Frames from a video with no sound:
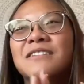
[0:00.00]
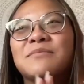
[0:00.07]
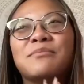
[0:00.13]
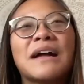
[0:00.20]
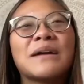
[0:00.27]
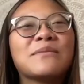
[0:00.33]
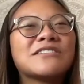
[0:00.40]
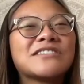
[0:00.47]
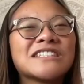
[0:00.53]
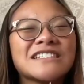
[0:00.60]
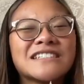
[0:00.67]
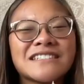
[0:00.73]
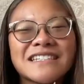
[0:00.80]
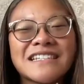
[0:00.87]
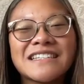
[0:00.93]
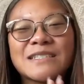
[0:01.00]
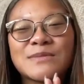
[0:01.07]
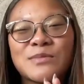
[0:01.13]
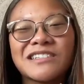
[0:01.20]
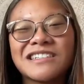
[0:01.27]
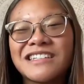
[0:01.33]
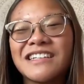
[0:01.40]
My emotions in this
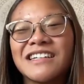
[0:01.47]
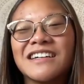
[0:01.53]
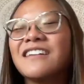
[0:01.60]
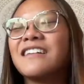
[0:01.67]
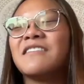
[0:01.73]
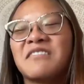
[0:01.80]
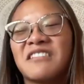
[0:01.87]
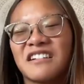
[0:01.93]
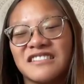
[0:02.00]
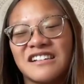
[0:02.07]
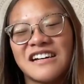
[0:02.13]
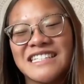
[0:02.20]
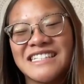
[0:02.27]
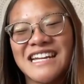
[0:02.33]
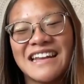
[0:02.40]
book were a lot,